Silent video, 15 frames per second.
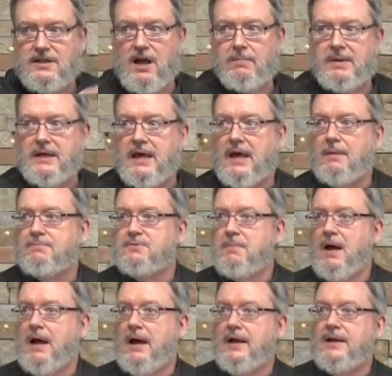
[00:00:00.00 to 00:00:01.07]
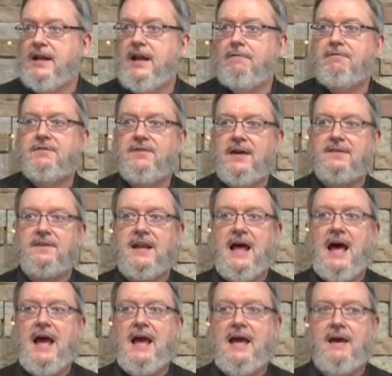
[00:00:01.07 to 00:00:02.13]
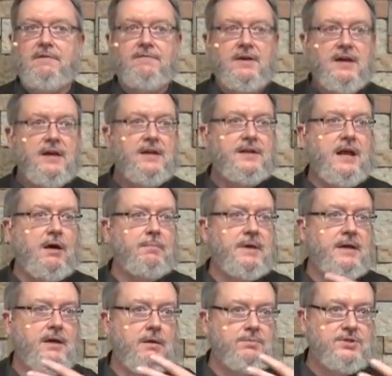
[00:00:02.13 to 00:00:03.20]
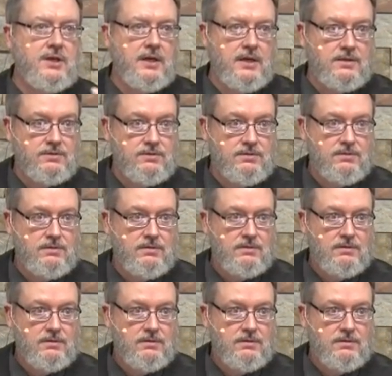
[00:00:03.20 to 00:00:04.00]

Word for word: now becomes mine, and everything that I have now becomes his.